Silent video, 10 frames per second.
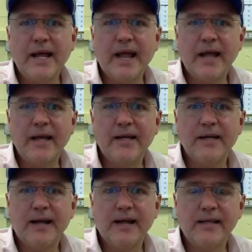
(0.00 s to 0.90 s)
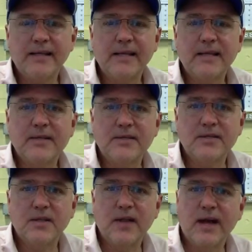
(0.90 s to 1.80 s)
and I think
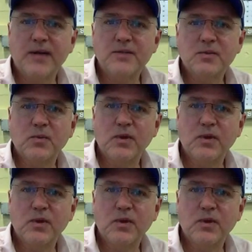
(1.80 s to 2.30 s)
this class